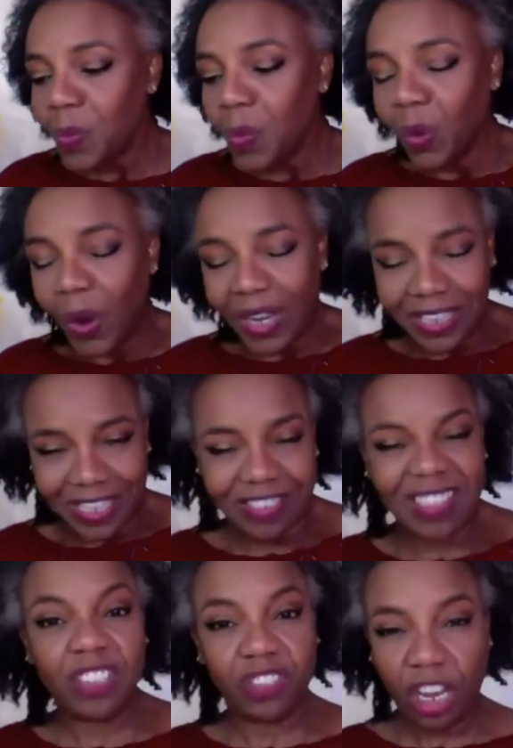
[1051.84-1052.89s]
Right? This
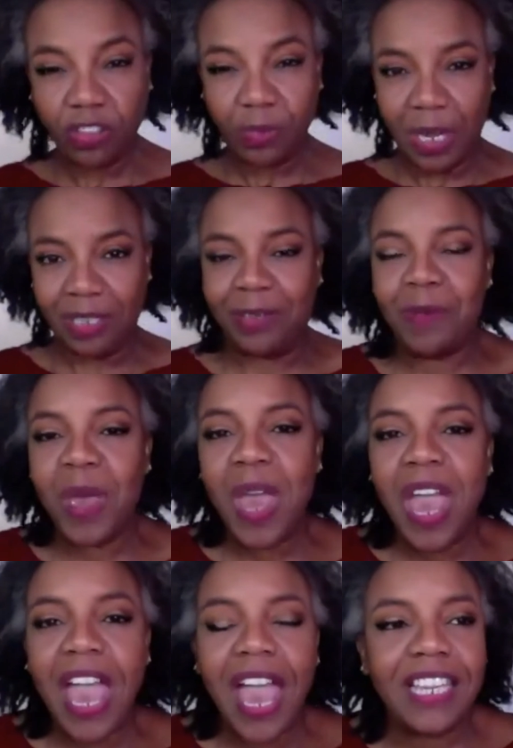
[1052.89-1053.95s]
is the judgment.
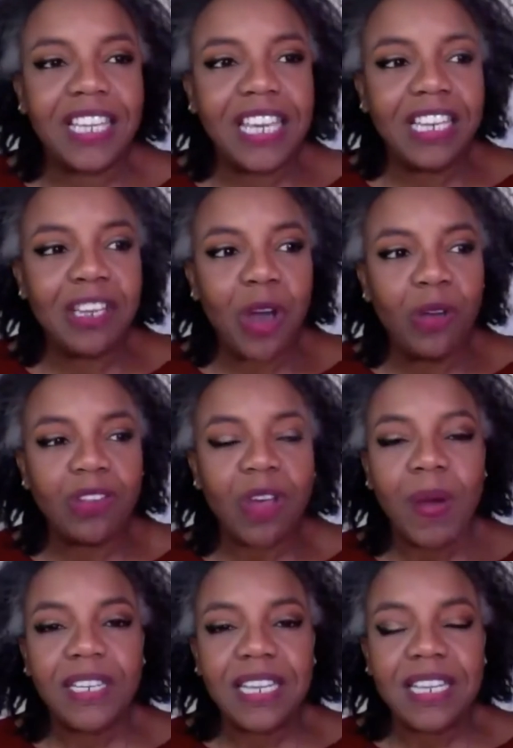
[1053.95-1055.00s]
And the kid goes,
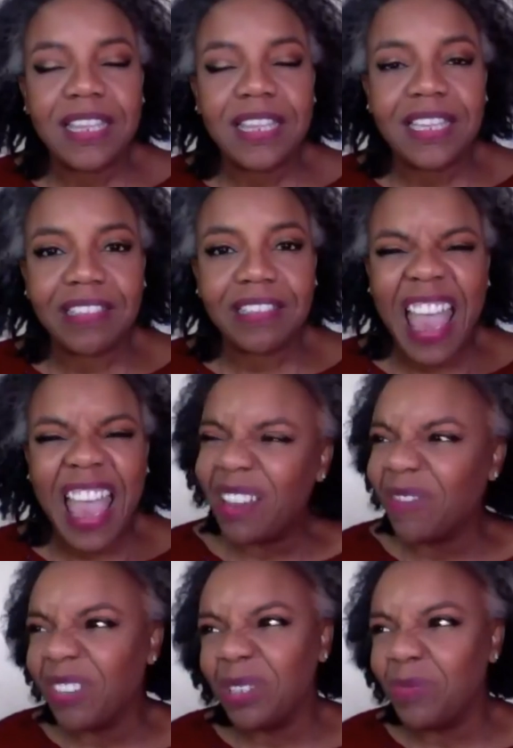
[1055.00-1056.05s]
oh, I did this and that. And I
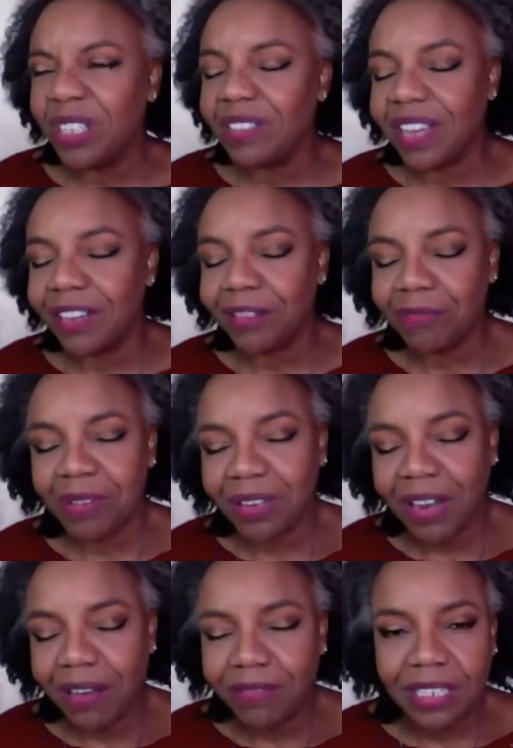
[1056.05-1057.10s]
really wasn't I
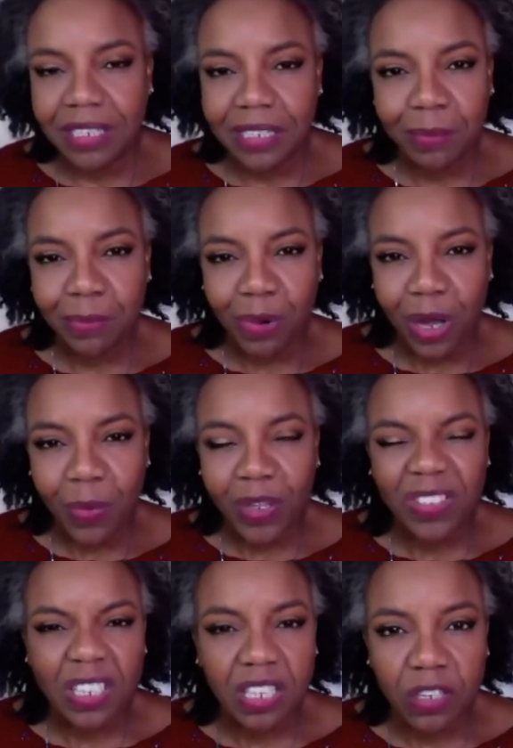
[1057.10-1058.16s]
wasn't a good boy. I
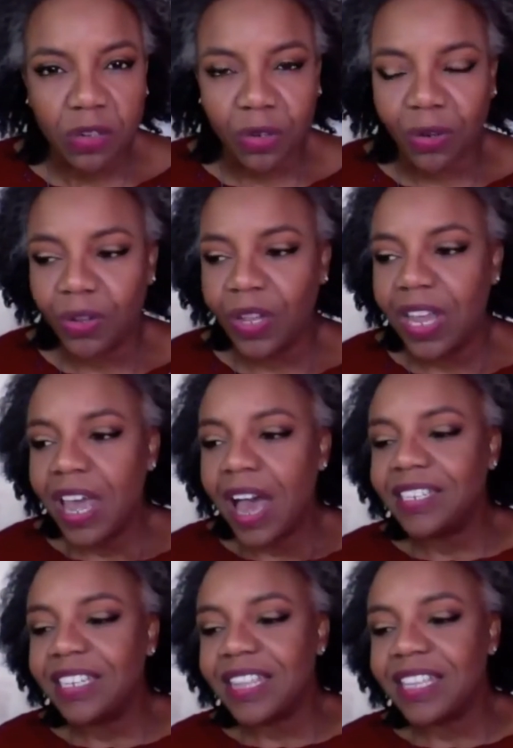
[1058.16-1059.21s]
wasn't a good girl.
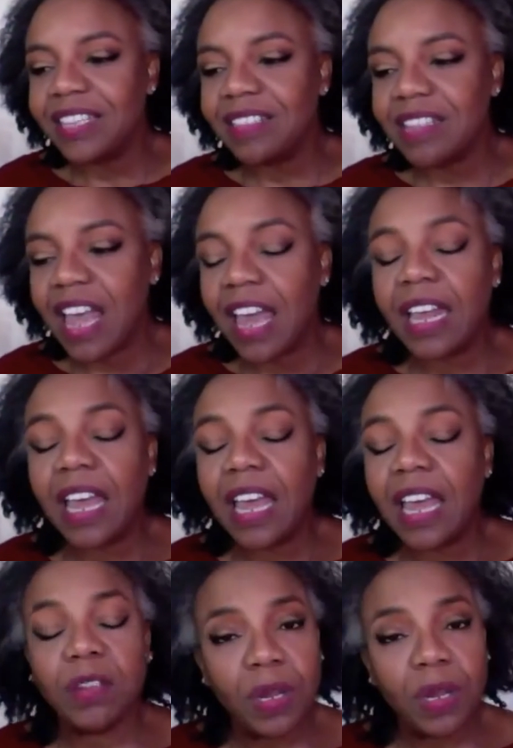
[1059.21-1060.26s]
I did this and that. And the
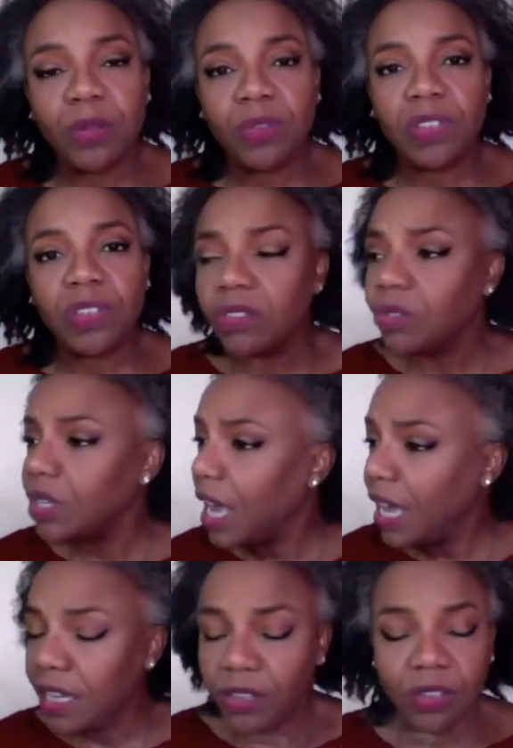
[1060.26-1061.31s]
great mother says,
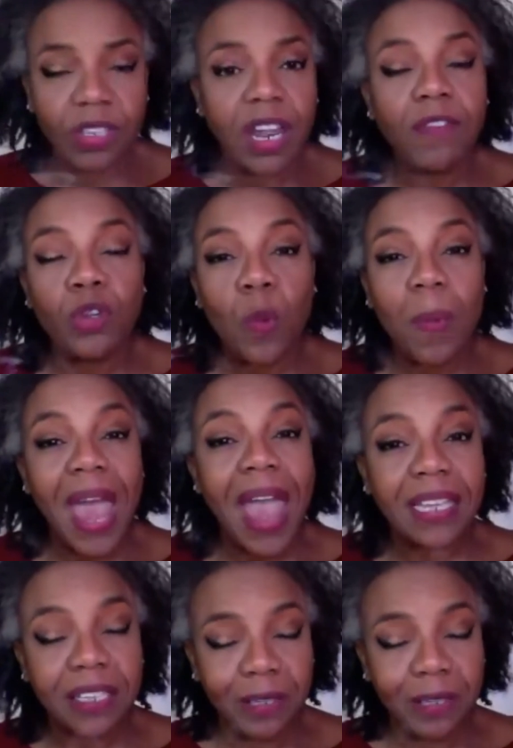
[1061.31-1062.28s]
okay, you're going to have to go back